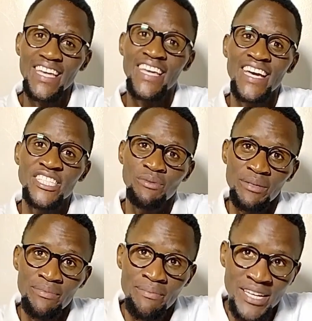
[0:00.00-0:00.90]

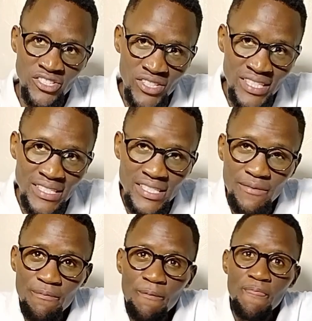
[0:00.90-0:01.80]
Engagement metrics.
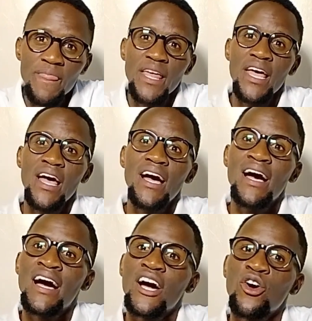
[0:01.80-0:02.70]

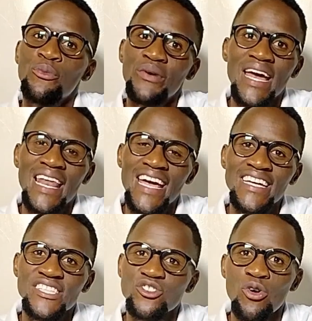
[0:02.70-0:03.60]
Compare
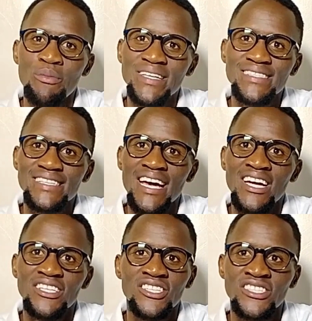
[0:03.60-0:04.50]
likes, comments,
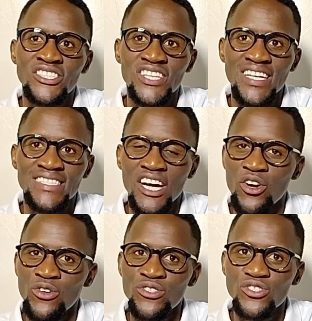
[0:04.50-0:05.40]
and shares
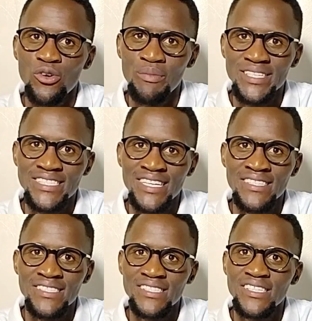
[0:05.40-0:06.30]
across
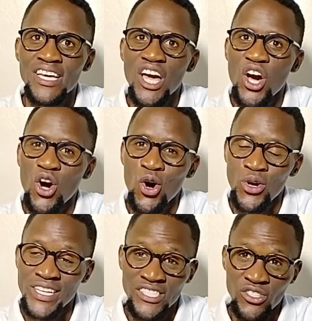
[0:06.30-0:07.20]
competitors.
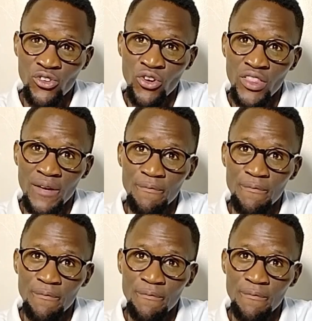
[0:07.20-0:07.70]
Audience growth.